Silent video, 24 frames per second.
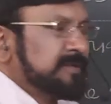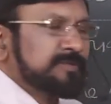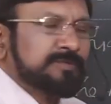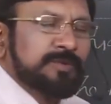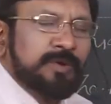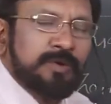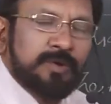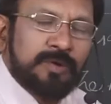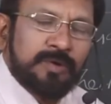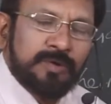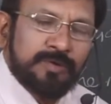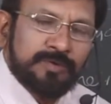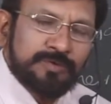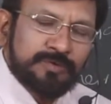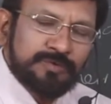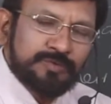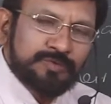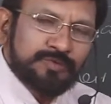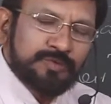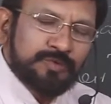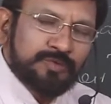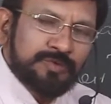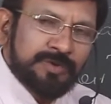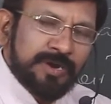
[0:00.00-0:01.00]
So you
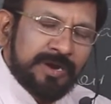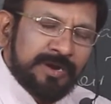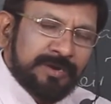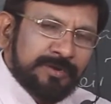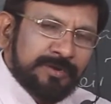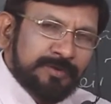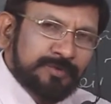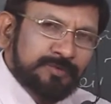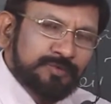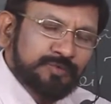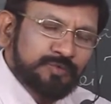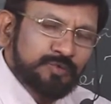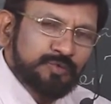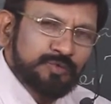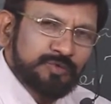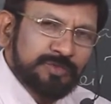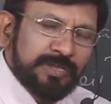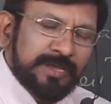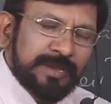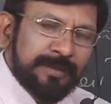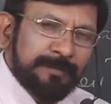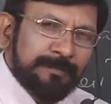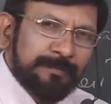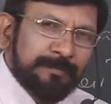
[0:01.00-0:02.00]
should not use
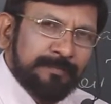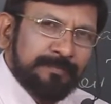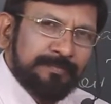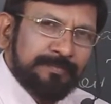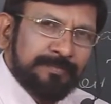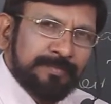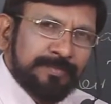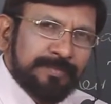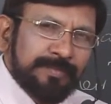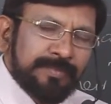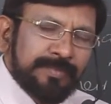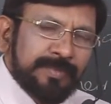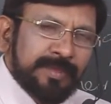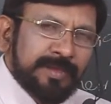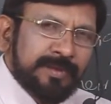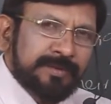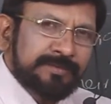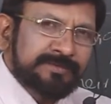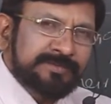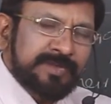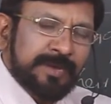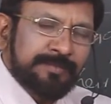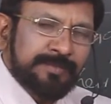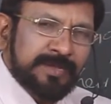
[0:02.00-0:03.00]
them in
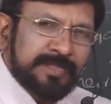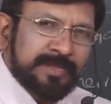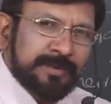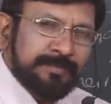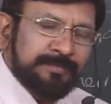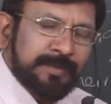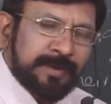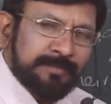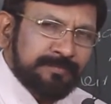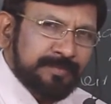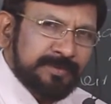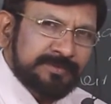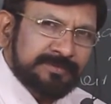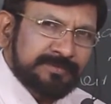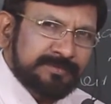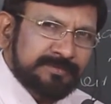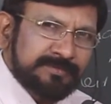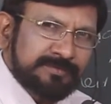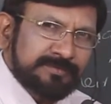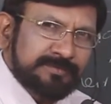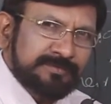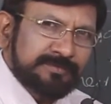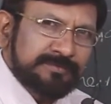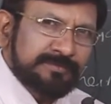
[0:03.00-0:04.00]
some other purpose,
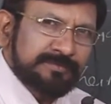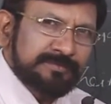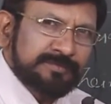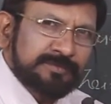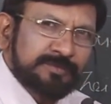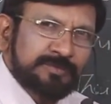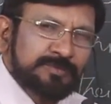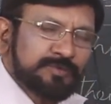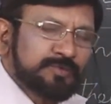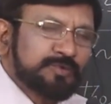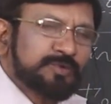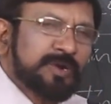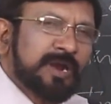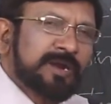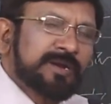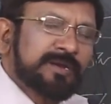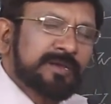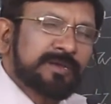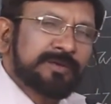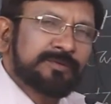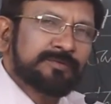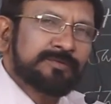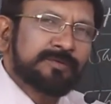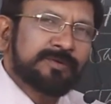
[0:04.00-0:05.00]
you should not
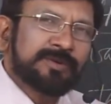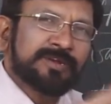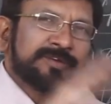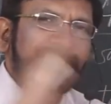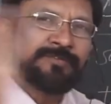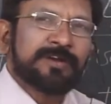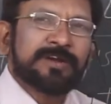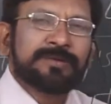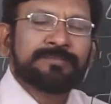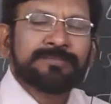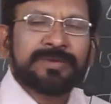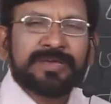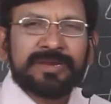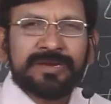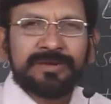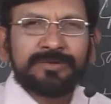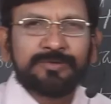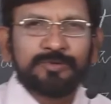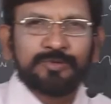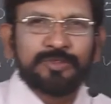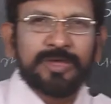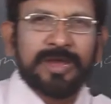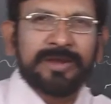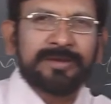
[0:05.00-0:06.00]
give different meaning
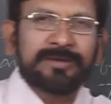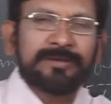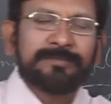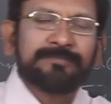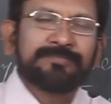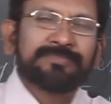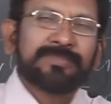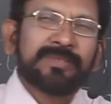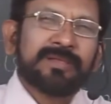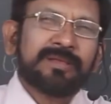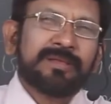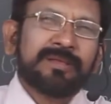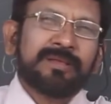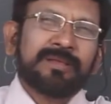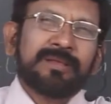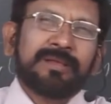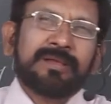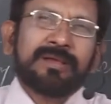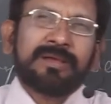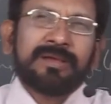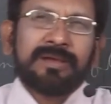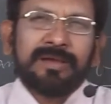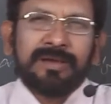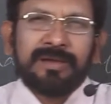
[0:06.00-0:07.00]
to that.
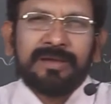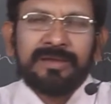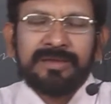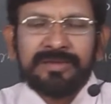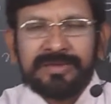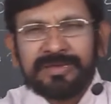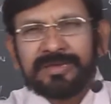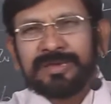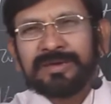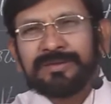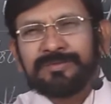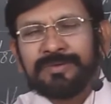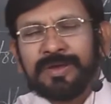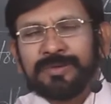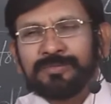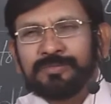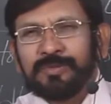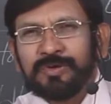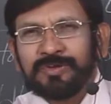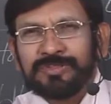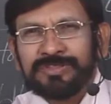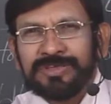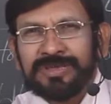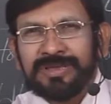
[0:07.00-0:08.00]
Here one
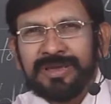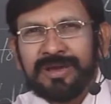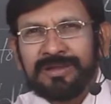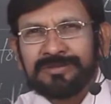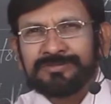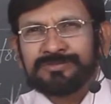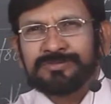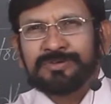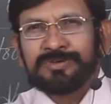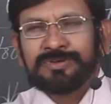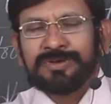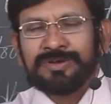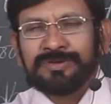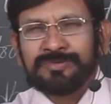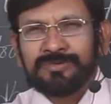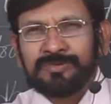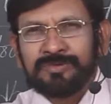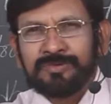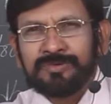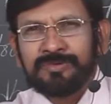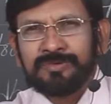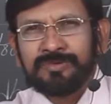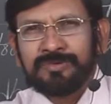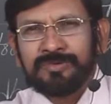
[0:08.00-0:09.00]
more thing also you have
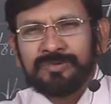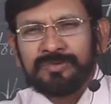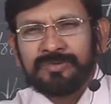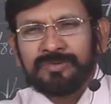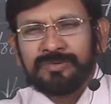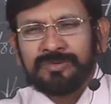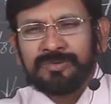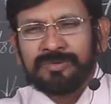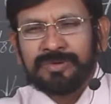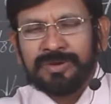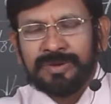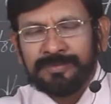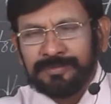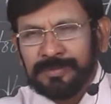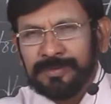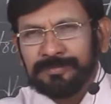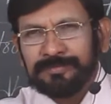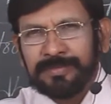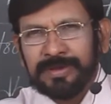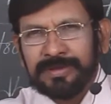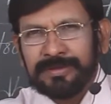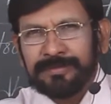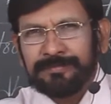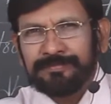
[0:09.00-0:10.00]
to
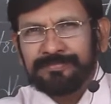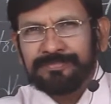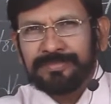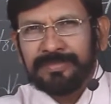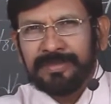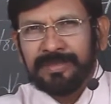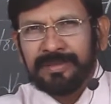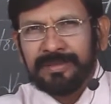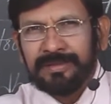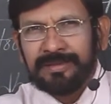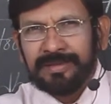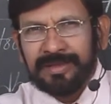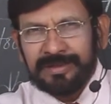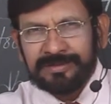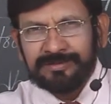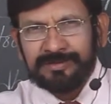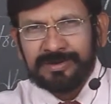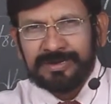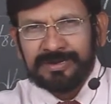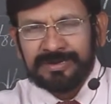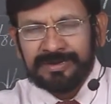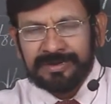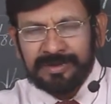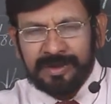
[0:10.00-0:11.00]
remember.
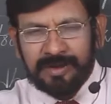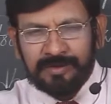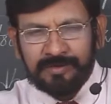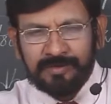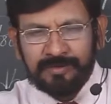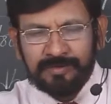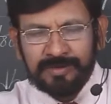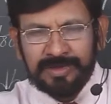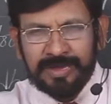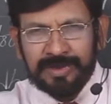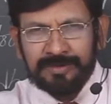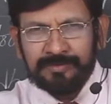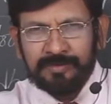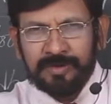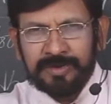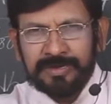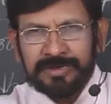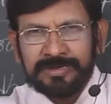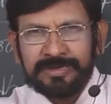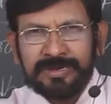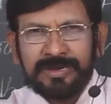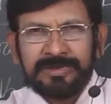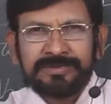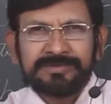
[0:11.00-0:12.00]
Actually now we are
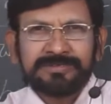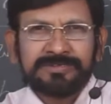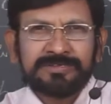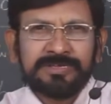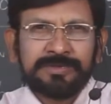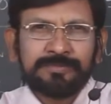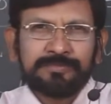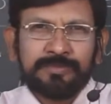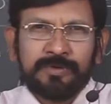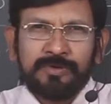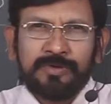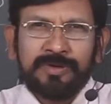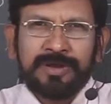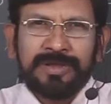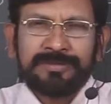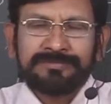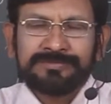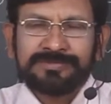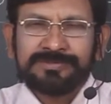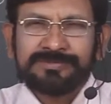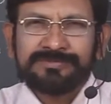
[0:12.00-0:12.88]
working on C programs.